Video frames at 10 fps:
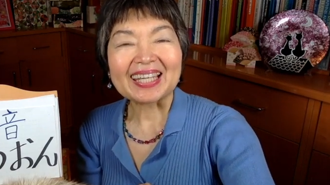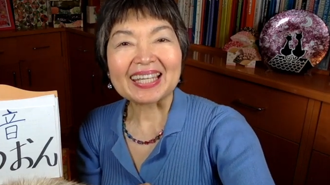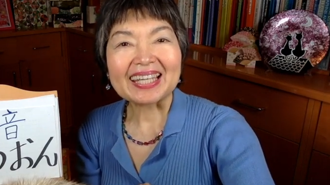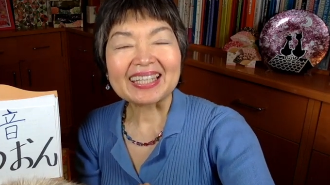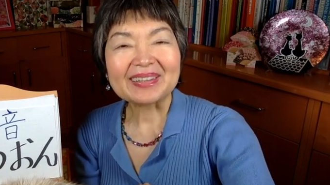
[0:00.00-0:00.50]

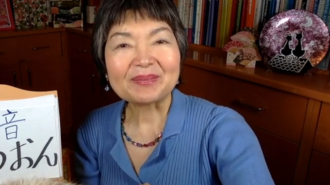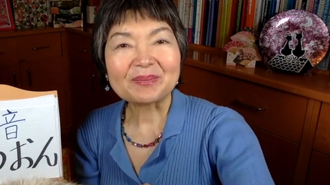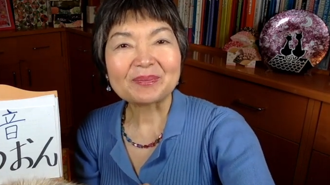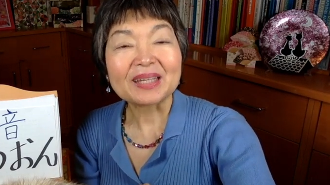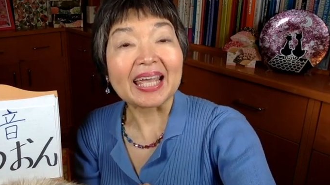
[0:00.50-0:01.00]

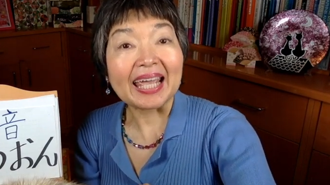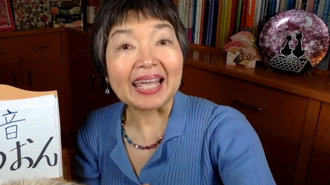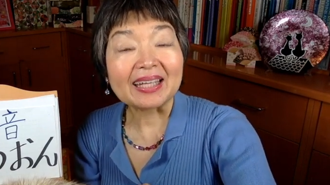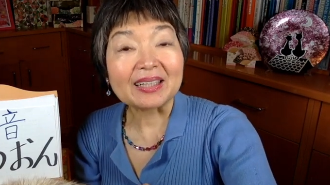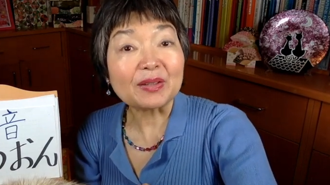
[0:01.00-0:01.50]
And
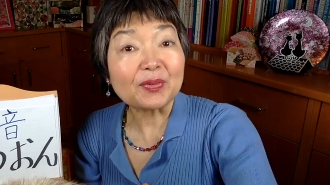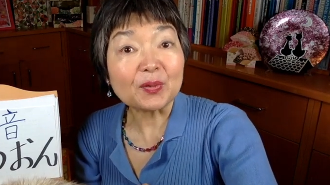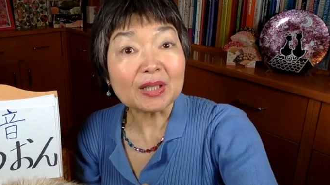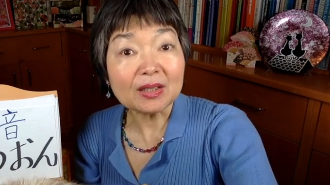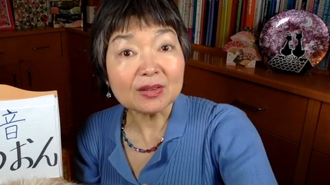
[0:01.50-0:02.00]
if
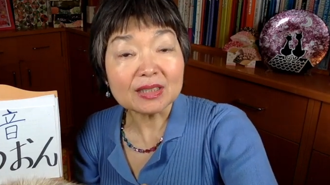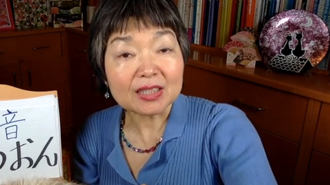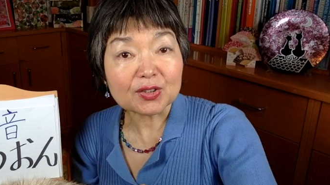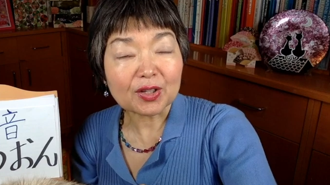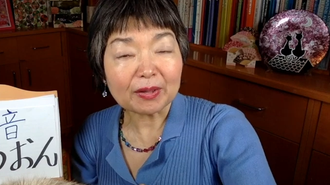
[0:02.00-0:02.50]
you didn't
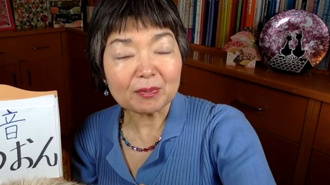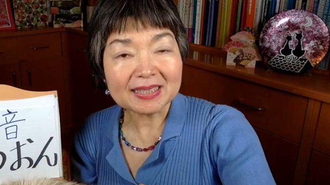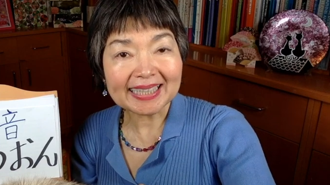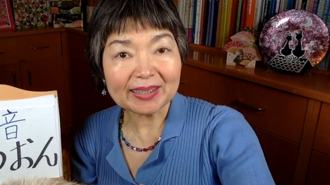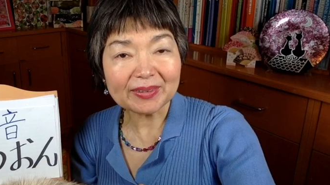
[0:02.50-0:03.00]
subscribe my
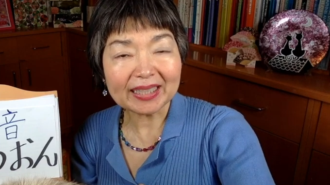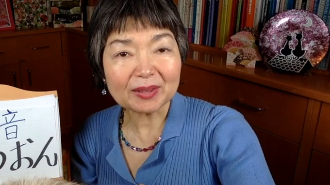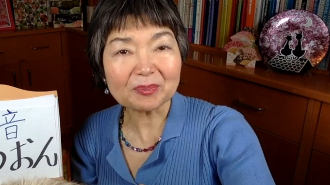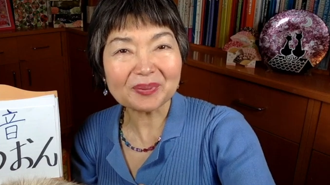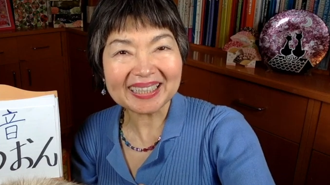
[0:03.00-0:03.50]
channel
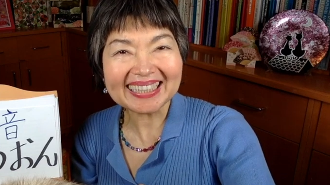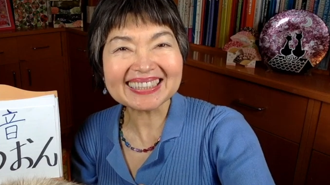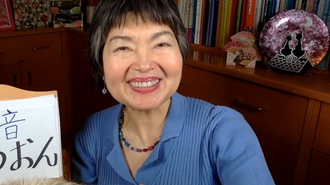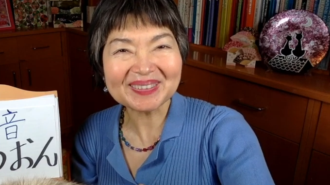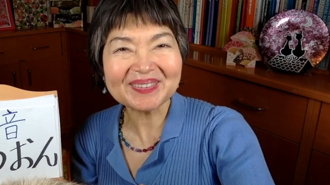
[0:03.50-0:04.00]
yet,
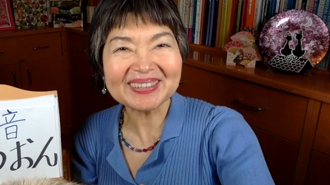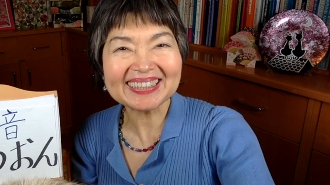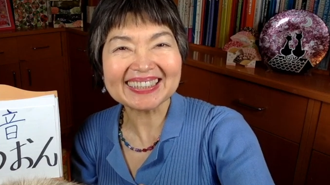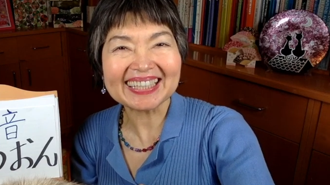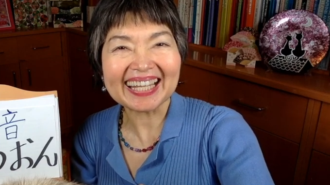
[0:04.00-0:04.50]
please do
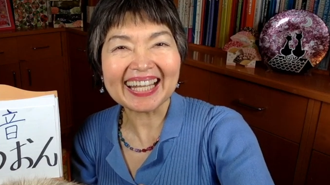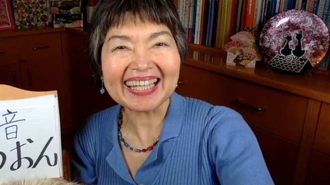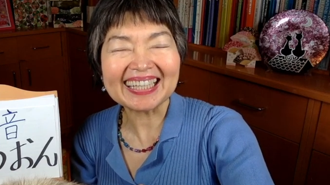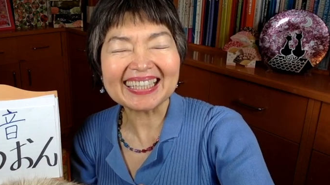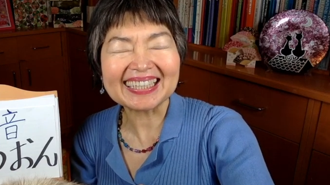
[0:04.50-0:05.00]
it.
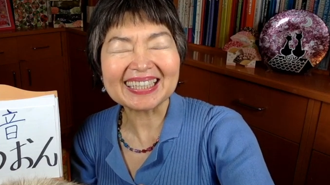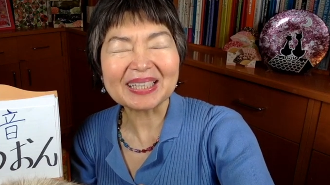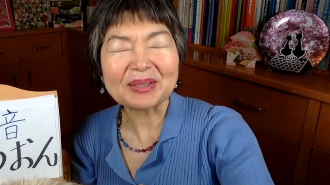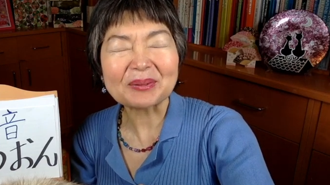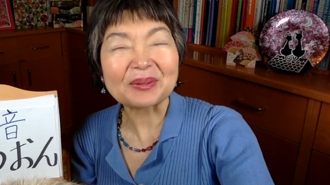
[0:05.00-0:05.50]
And
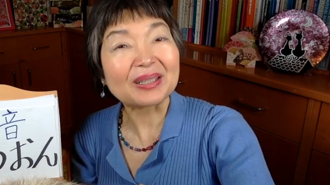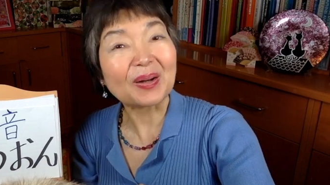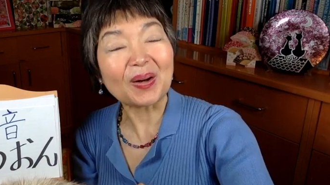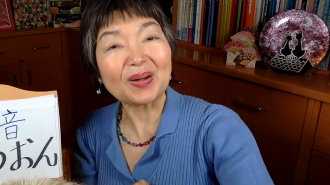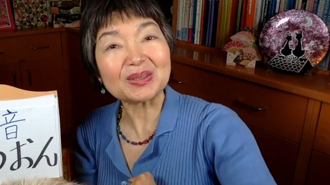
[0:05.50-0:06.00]

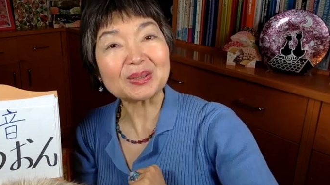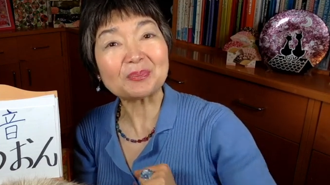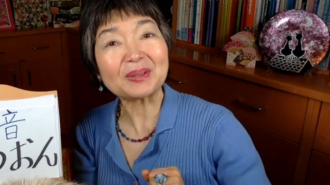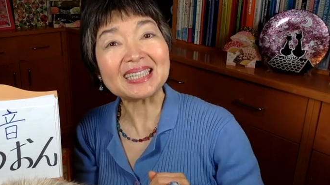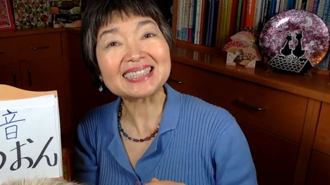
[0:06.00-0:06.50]
also
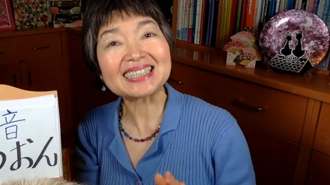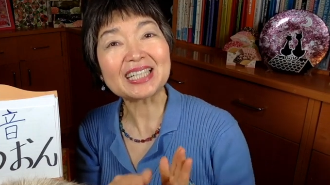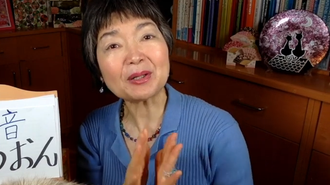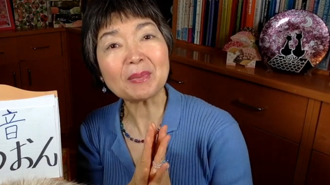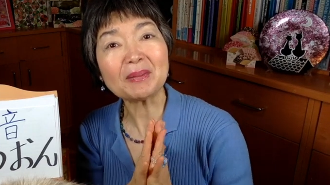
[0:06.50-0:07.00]
please
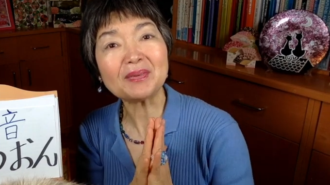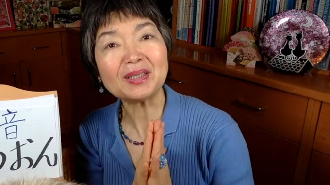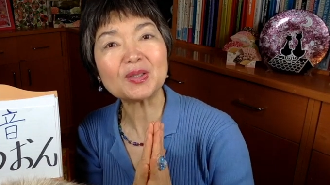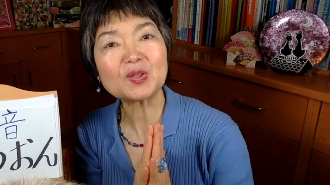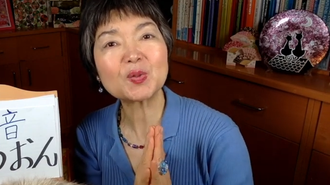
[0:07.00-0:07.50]
share my videos